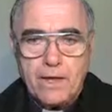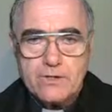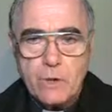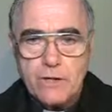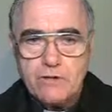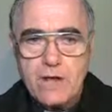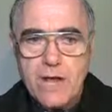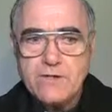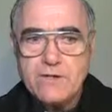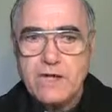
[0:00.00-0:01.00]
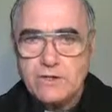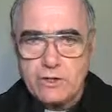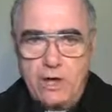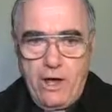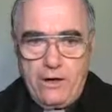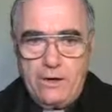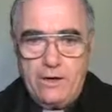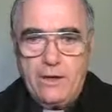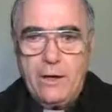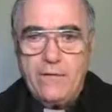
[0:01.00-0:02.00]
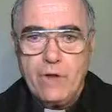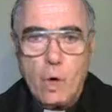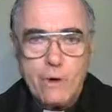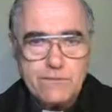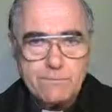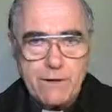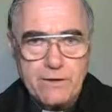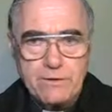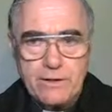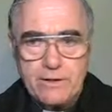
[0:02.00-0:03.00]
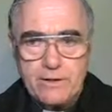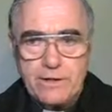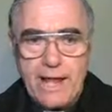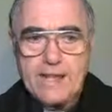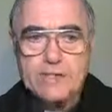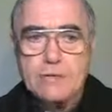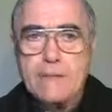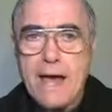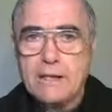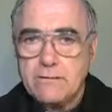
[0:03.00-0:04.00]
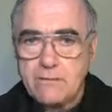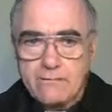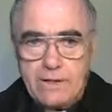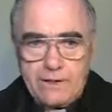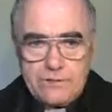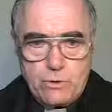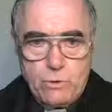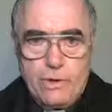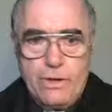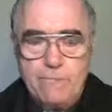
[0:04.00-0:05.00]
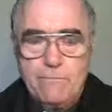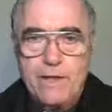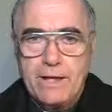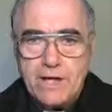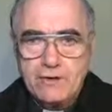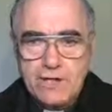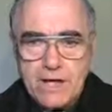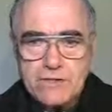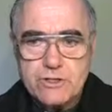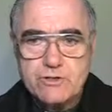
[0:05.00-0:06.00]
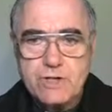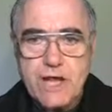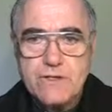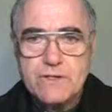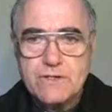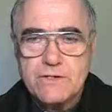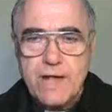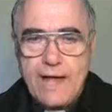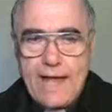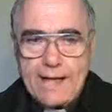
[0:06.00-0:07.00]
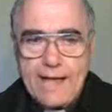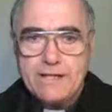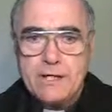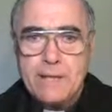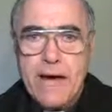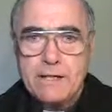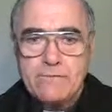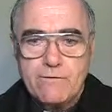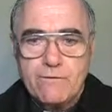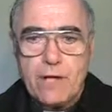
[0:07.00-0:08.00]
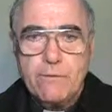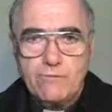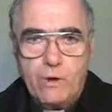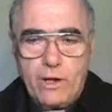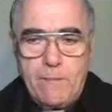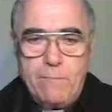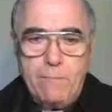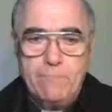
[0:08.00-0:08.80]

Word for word: So when Jesus has gone, the Holy Spirit takes command of the field, as it were, just as Jesus had had command of the field before him.